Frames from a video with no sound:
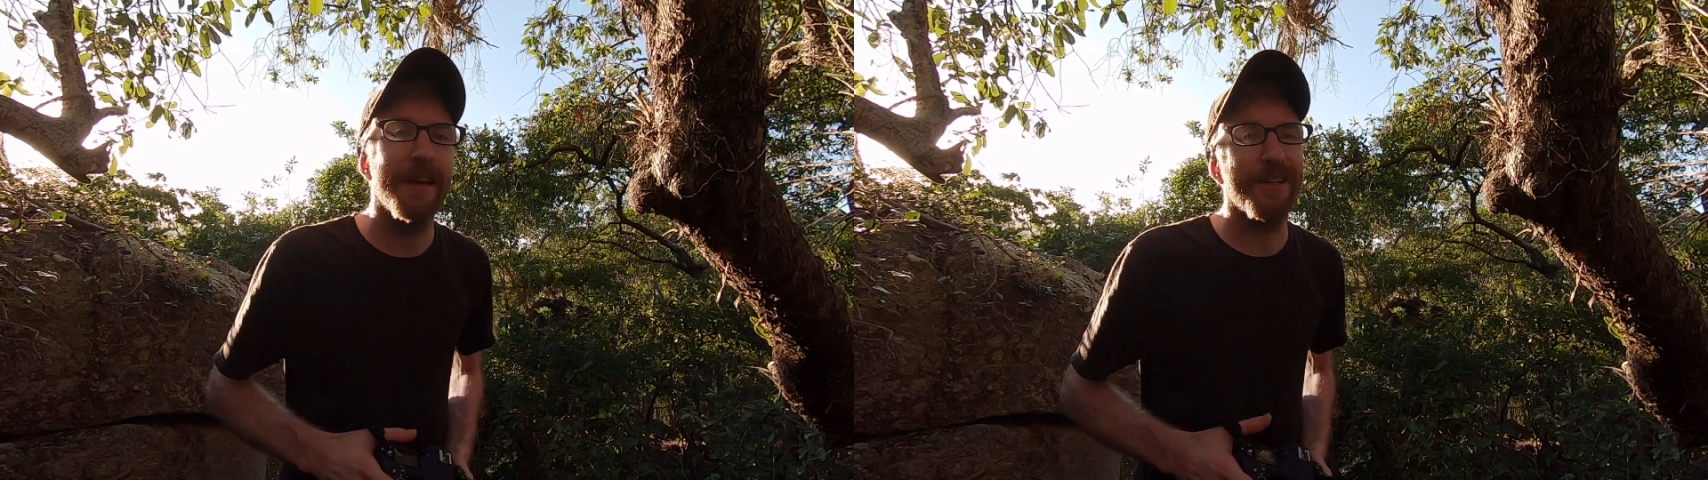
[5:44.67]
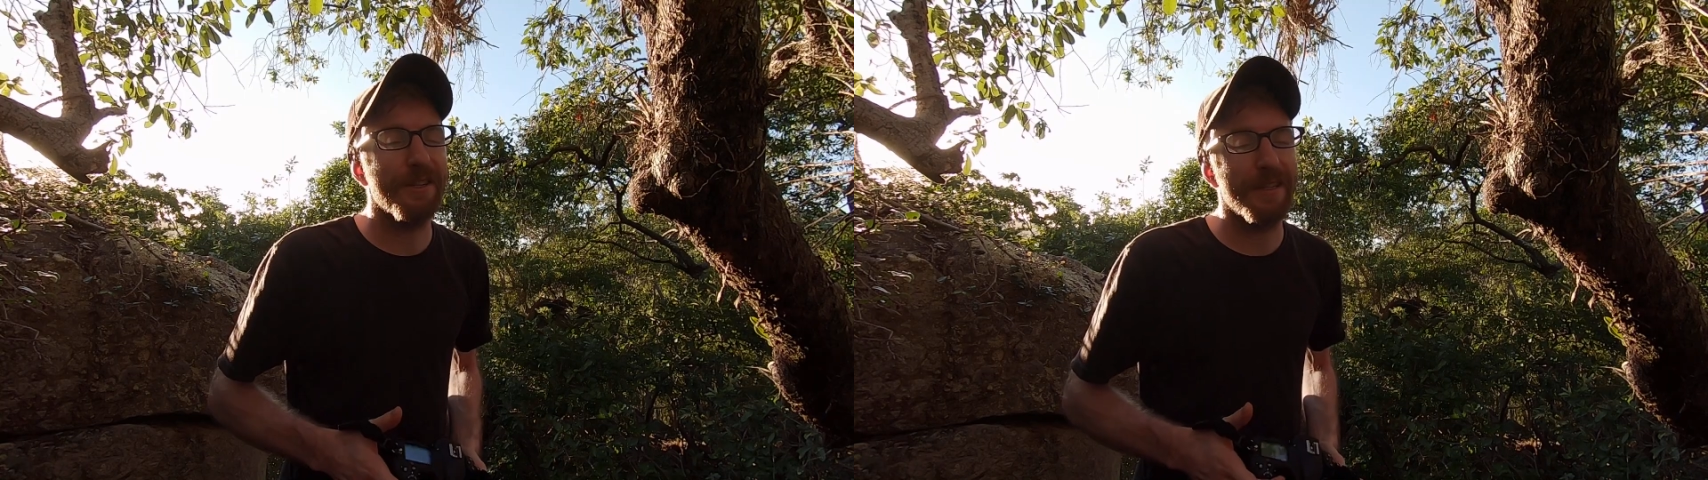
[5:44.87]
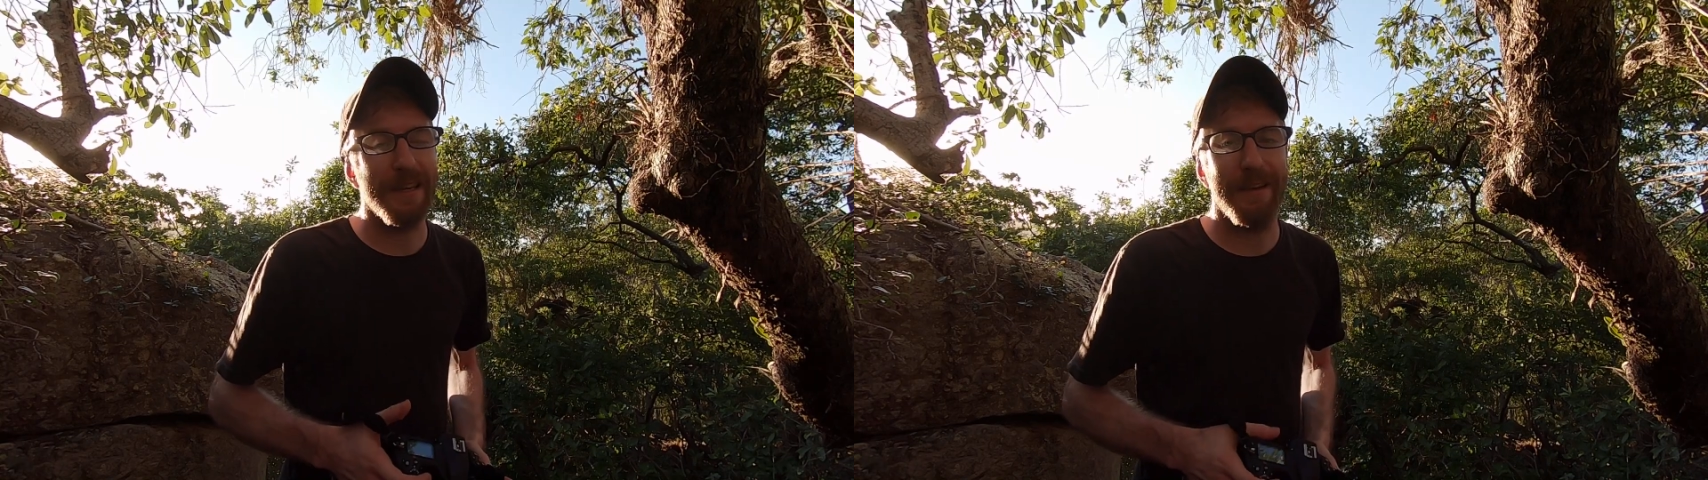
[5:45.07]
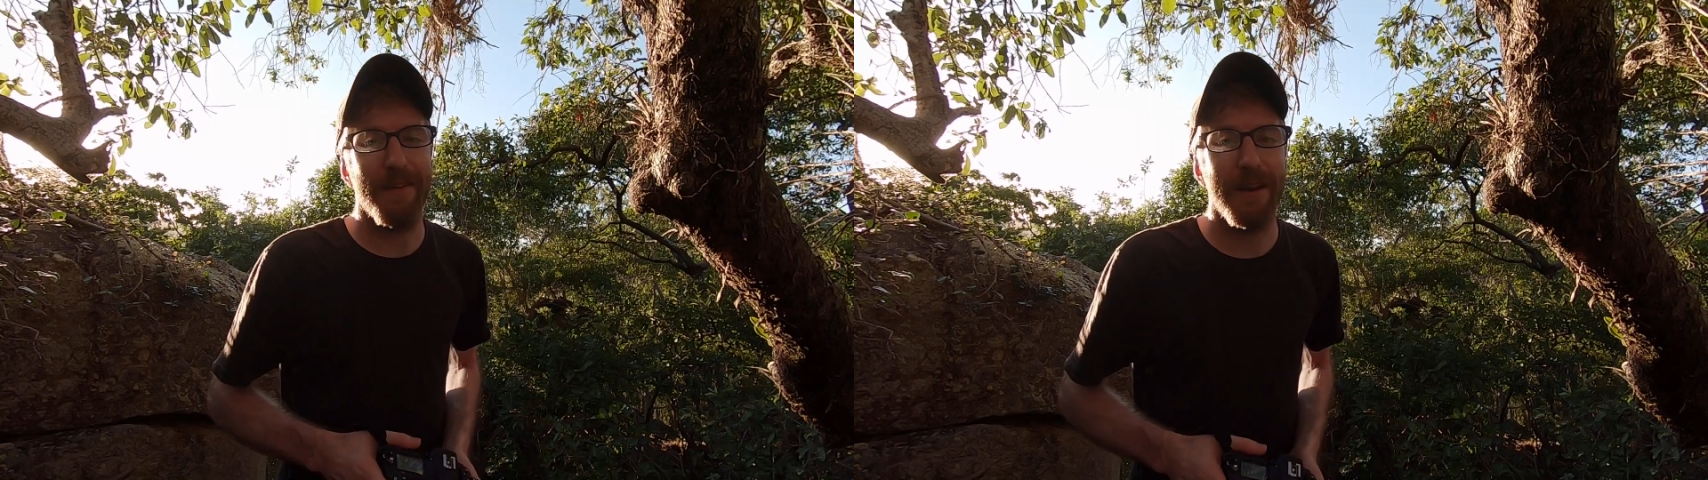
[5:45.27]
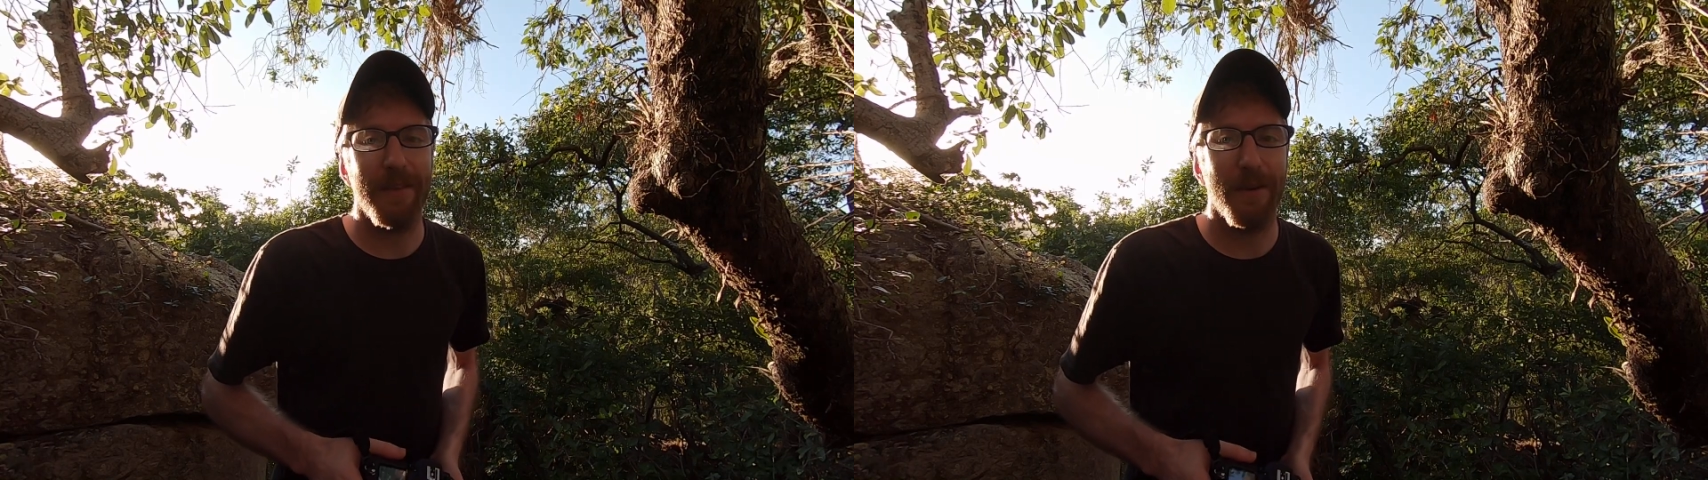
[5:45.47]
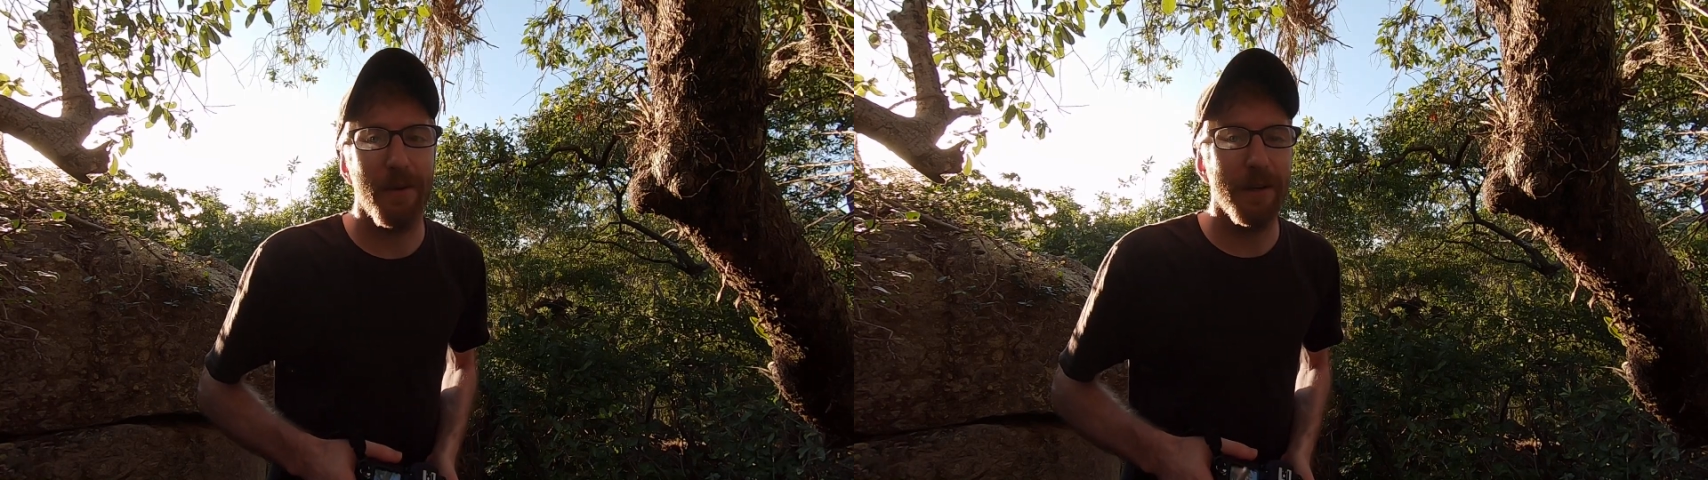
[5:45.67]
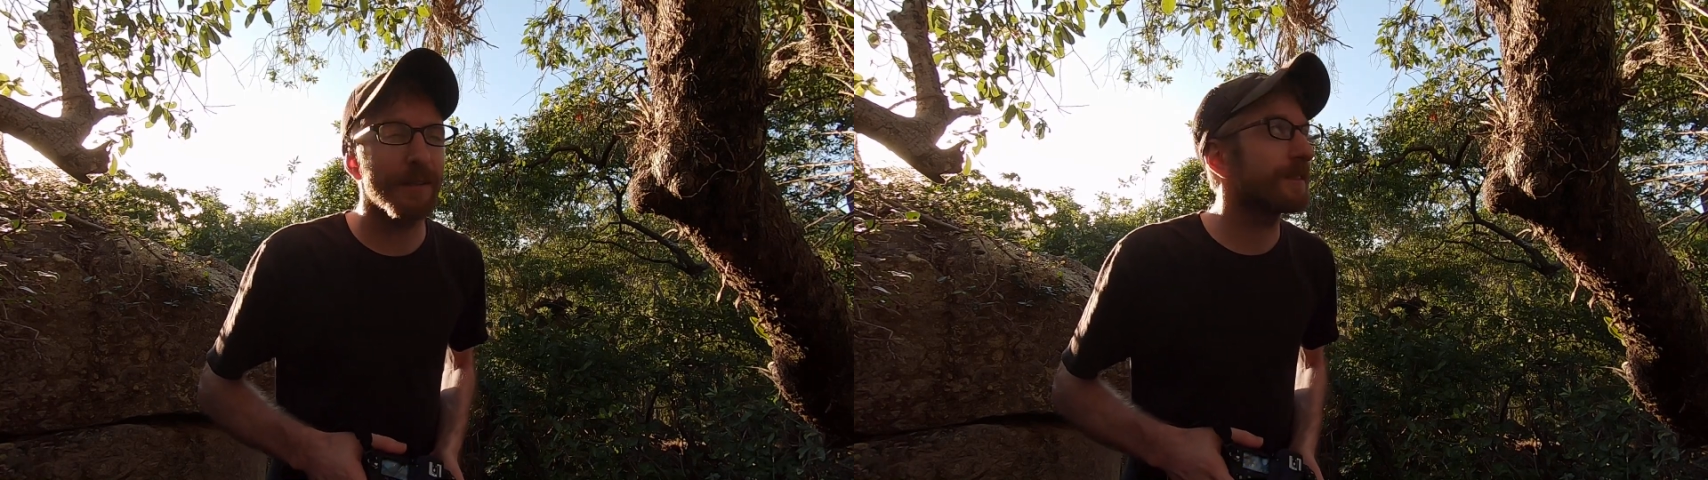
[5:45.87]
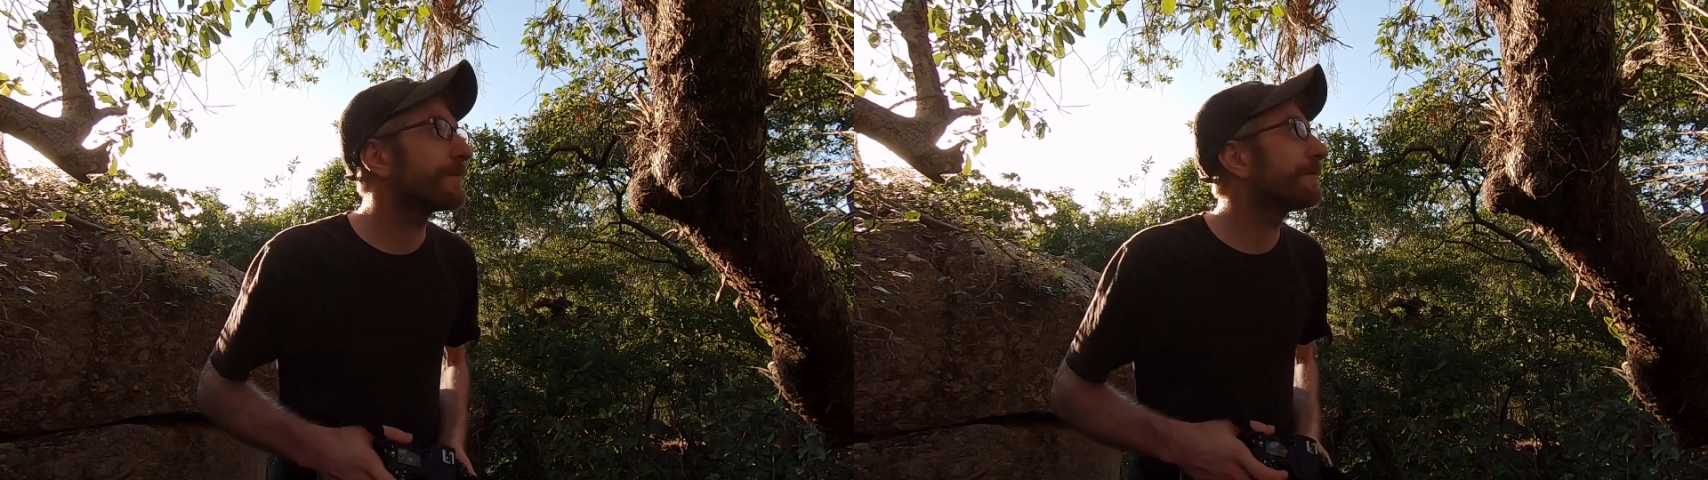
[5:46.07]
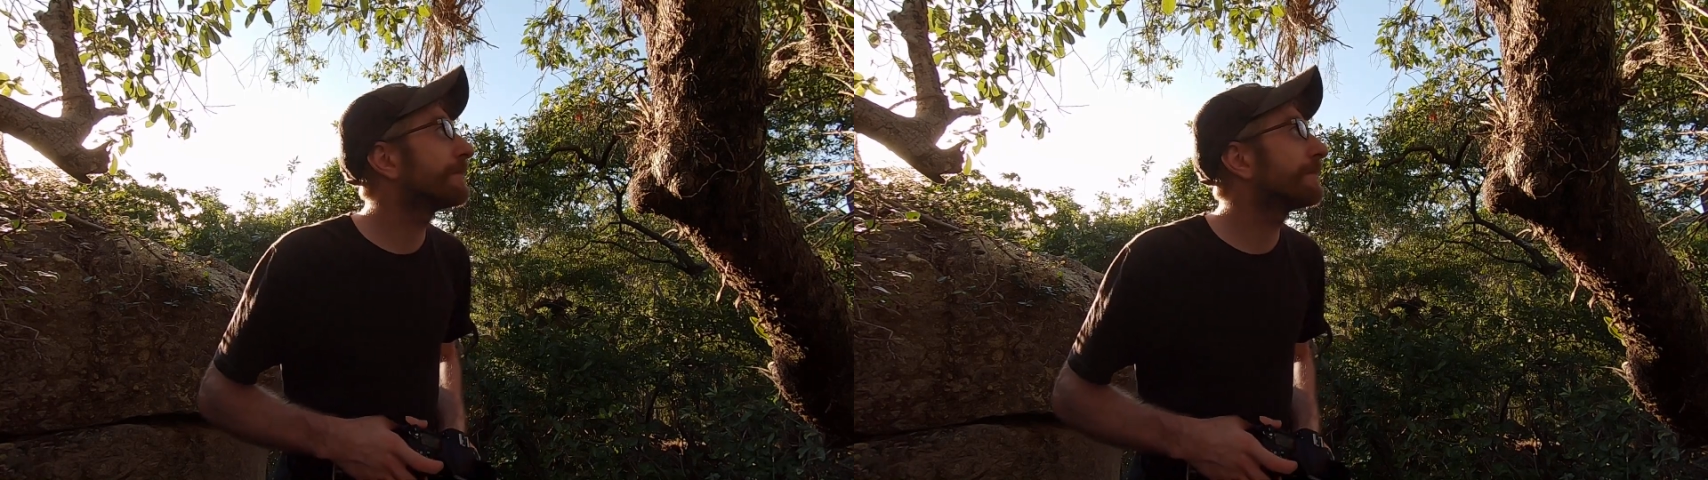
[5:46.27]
just seeing if anything works.